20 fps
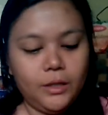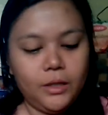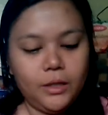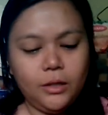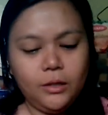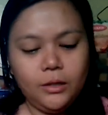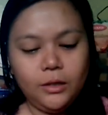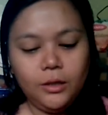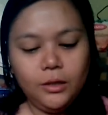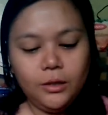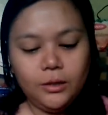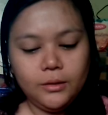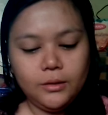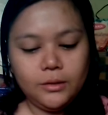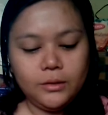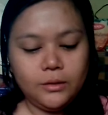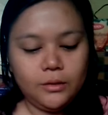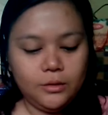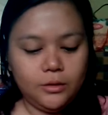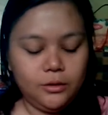But I think
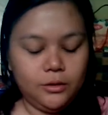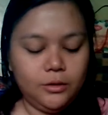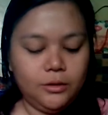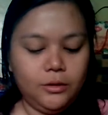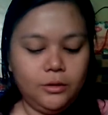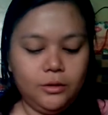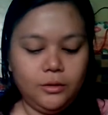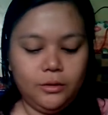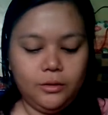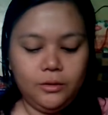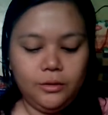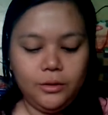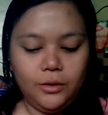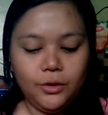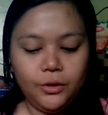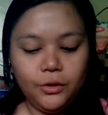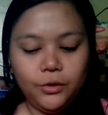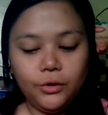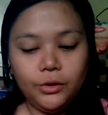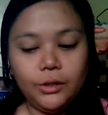it's a
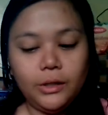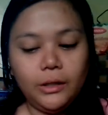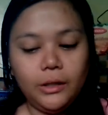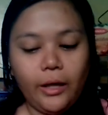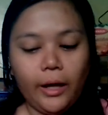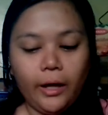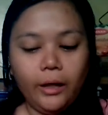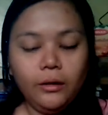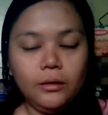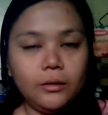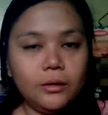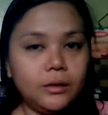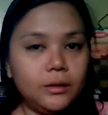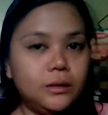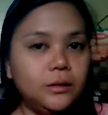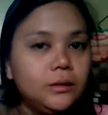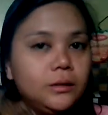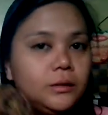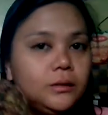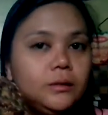good
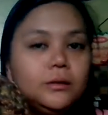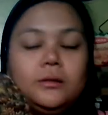length.